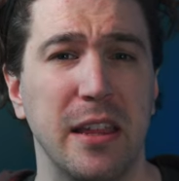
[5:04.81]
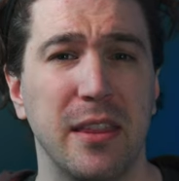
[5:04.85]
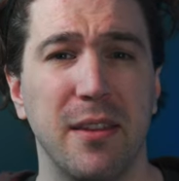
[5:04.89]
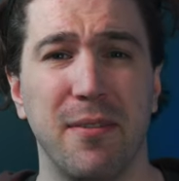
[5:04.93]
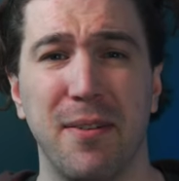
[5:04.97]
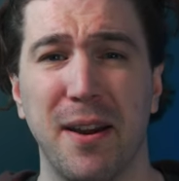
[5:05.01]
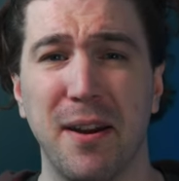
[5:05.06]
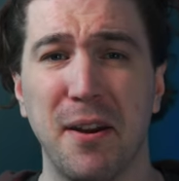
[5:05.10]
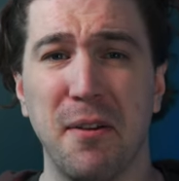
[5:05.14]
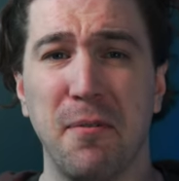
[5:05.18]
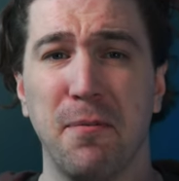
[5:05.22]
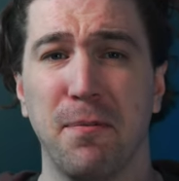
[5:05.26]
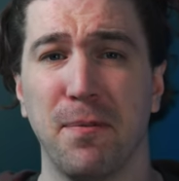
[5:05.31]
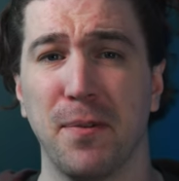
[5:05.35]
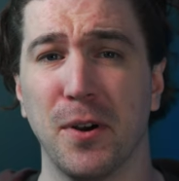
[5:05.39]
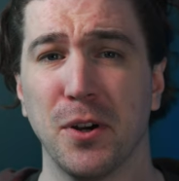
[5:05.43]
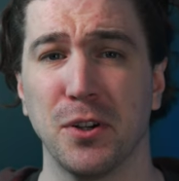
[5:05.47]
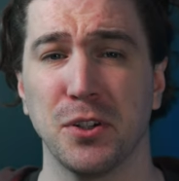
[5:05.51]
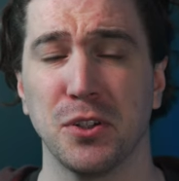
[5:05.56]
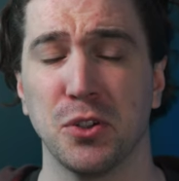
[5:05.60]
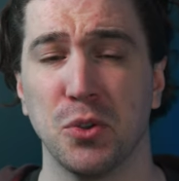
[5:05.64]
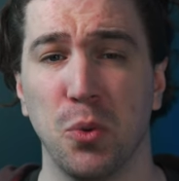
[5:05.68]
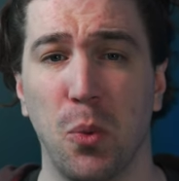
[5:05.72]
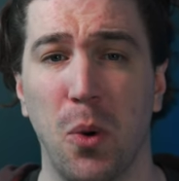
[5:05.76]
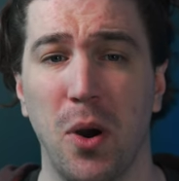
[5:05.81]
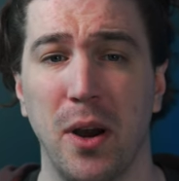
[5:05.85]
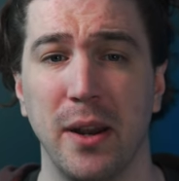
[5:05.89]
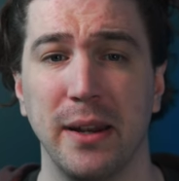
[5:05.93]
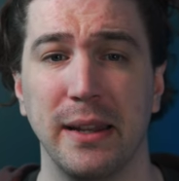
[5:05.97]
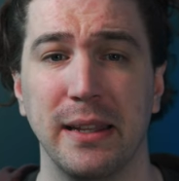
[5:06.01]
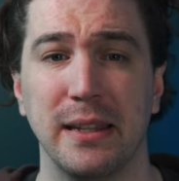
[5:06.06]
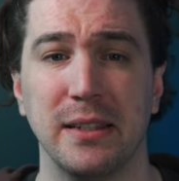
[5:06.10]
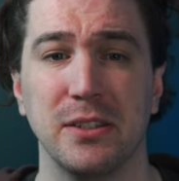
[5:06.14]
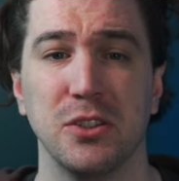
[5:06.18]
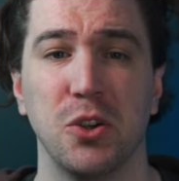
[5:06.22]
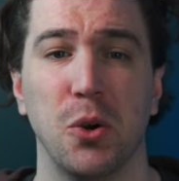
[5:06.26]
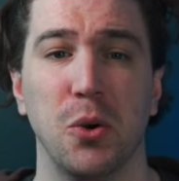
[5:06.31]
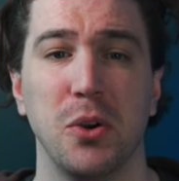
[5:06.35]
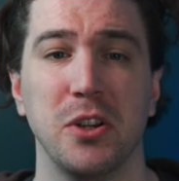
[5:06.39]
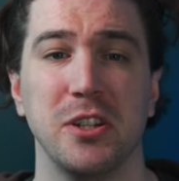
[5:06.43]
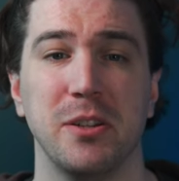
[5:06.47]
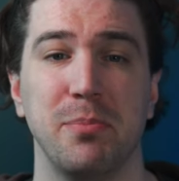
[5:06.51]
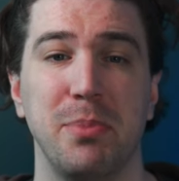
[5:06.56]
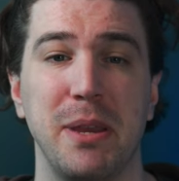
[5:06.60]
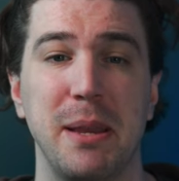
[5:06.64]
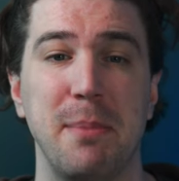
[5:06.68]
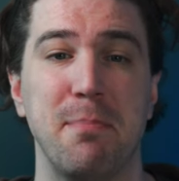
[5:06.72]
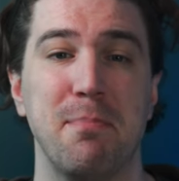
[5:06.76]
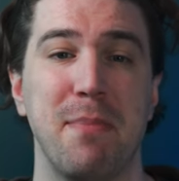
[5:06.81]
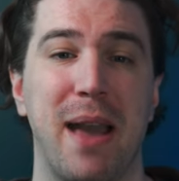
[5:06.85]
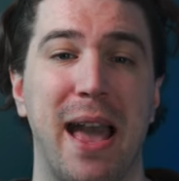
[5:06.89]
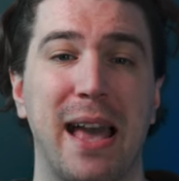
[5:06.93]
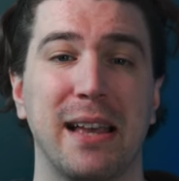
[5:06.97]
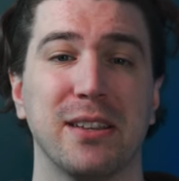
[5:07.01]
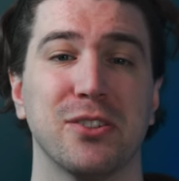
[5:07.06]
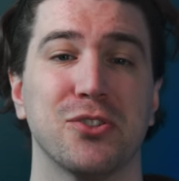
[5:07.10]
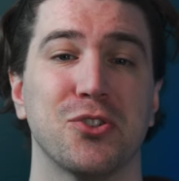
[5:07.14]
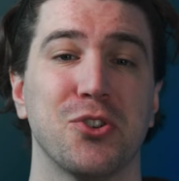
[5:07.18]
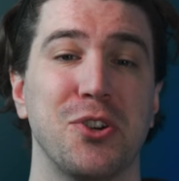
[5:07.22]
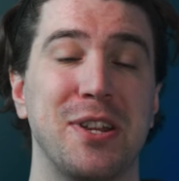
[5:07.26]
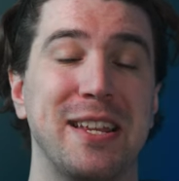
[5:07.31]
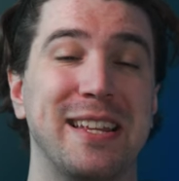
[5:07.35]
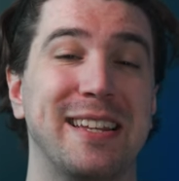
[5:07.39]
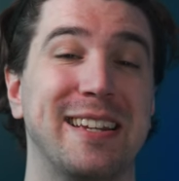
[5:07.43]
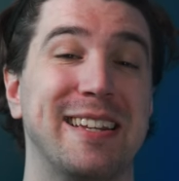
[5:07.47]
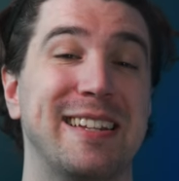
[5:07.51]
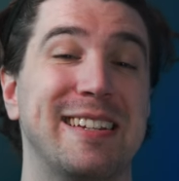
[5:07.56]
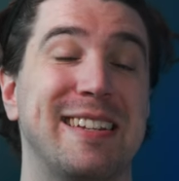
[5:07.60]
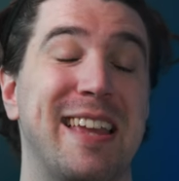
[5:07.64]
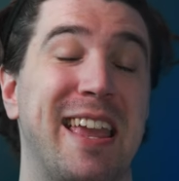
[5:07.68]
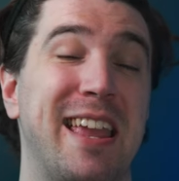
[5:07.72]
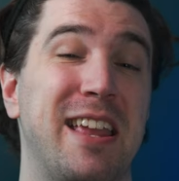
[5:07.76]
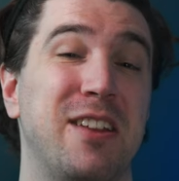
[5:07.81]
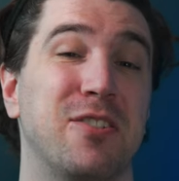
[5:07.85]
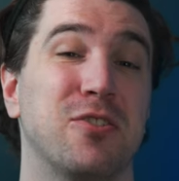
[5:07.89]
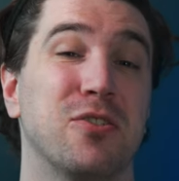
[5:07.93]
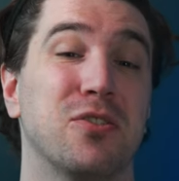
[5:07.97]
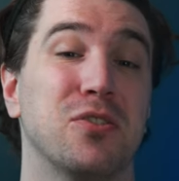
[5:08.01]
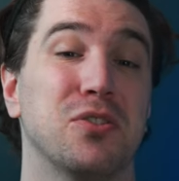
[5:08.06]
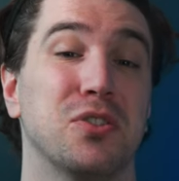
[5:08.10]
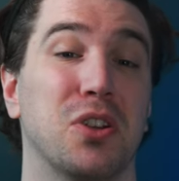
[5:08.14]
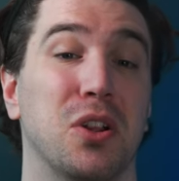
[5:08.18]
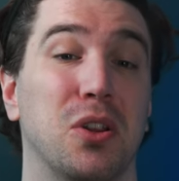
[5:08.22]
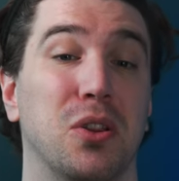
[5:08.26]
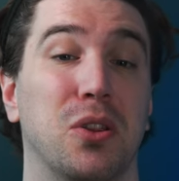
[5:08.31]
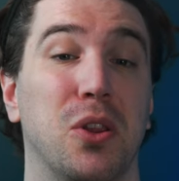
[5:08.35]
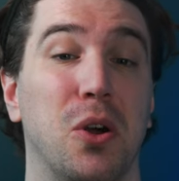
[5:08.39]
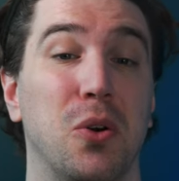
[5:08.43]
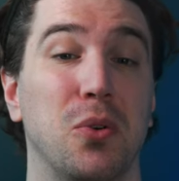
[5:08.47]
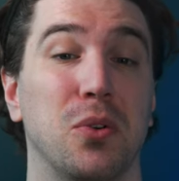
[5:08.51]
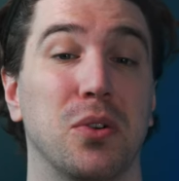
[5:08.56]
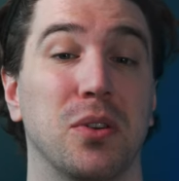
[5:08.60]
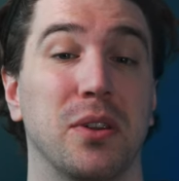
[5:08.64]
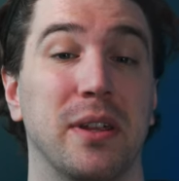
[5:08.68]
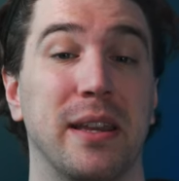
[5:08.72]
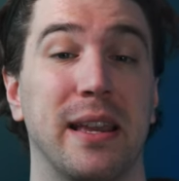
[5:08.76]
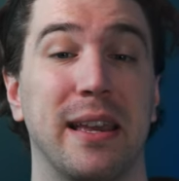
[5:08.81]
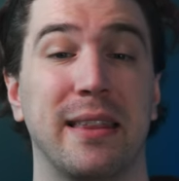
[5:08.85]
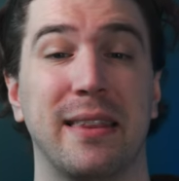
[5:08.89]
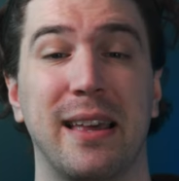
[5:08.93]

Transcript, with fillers: The very first one is going to be mastering containers locally.